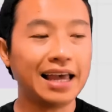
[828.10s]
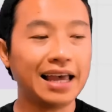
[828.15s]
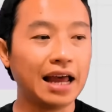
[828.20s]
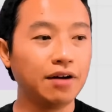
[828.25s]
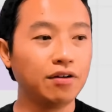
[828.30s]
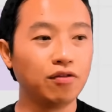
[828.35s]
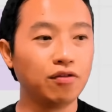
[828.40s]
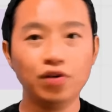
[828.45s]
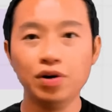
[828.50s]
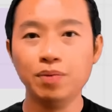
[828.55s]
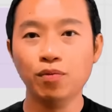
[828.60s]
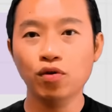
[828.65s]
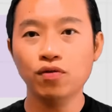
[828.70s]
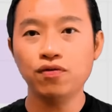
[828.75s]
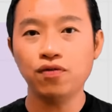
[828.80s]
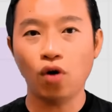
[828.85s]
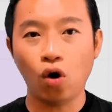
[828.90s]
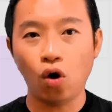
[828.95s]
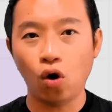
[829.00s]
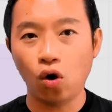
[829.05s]
I can
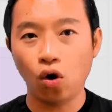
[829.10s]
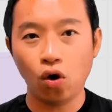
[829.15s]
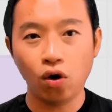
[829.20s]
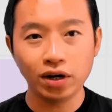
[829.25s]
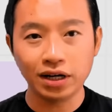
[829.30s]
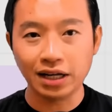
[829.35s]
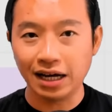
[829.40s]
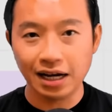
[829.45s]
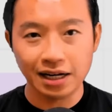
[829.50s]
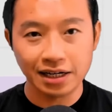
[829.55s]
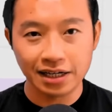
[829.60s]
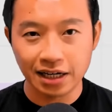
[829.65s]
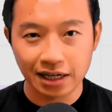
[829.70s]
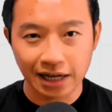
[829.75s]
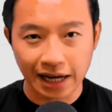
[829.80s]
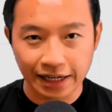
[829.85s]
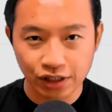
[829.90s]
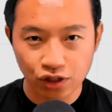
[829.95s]
remove all the earlier